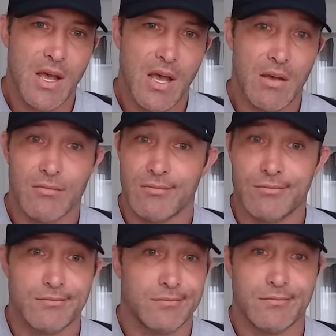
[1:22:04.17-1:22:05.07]
That
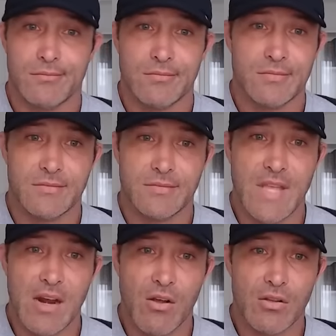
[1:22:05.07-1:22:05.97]

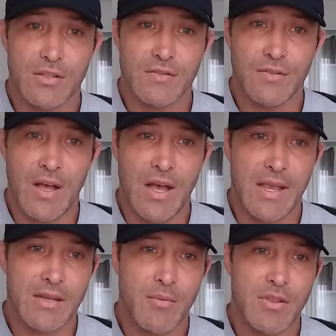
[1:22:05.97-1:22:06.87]
all looks
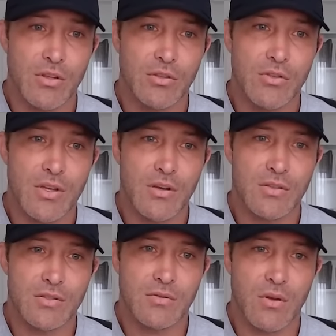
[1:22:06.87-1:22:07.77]
fine. I mean, the
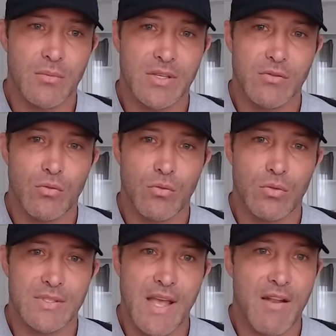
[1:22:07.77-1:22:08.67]
glucose, I mean,
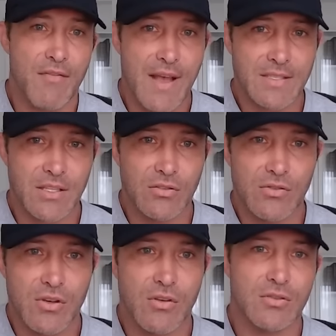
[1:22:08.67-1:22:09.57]
was that a fasting
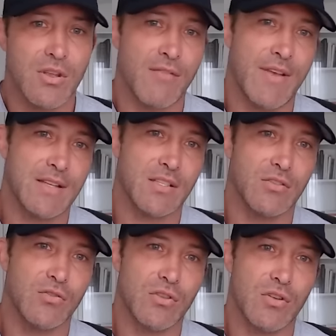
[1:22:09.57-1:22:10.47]
glucose,
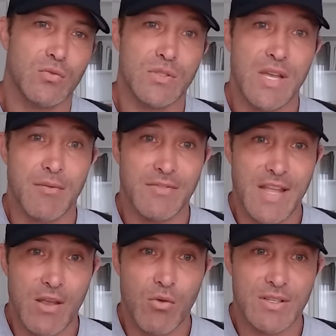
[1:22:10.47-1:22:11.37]
non-fasting glucose? What time of
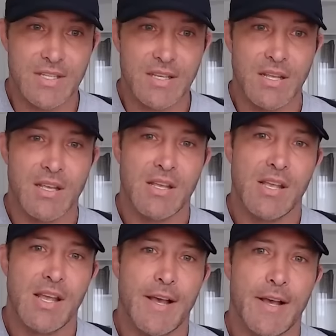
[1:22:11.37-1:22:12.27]
day was it?
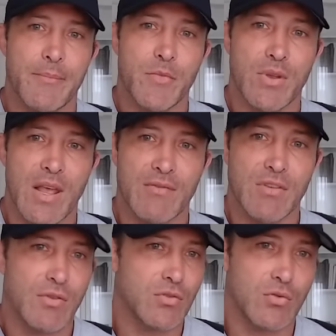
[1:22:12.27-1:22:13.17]
You can have
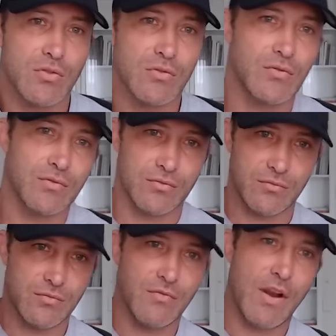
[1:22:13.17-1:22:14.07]
different sorts of
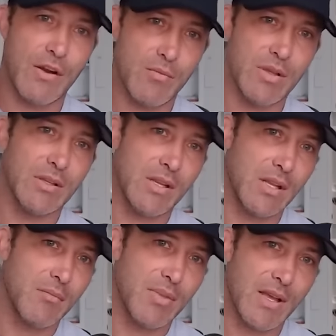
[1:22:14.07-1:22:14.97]

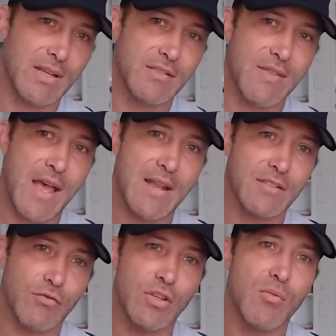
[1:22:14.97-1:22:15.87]
variability because of that.
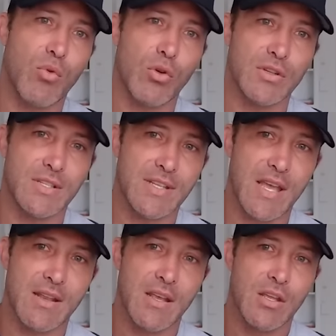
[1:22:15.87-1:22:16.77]
It's really important to
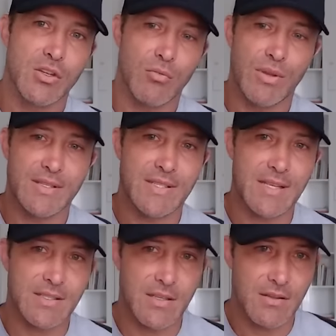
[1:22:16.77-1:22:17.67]
get your bloods
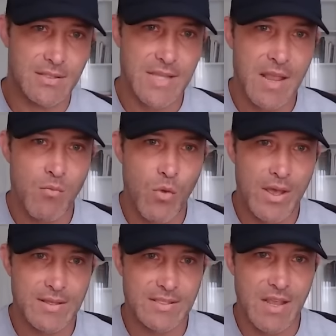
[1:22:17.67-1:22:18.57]
tested in the same
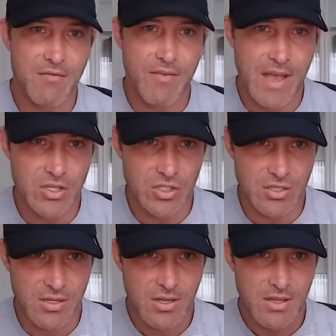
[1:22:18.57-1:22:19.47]
way, in the same
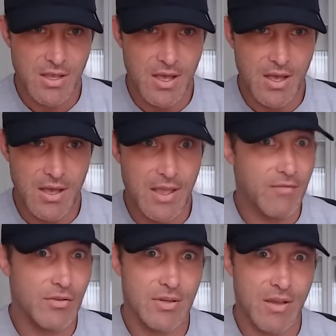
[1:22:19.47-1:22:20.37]
fashion,
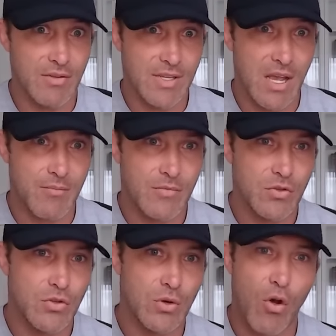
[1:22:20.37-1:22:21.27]
every time
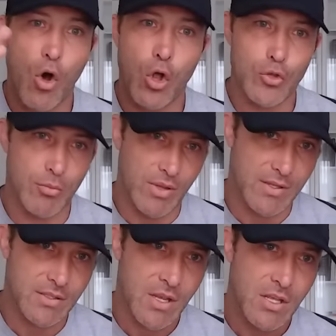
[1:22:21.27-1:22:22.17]
you do it, all your
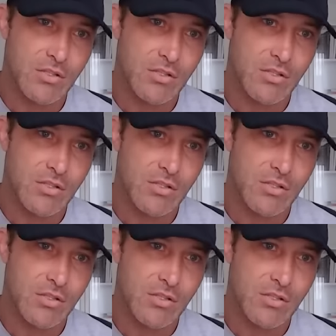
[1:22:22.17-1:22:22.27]
bloods.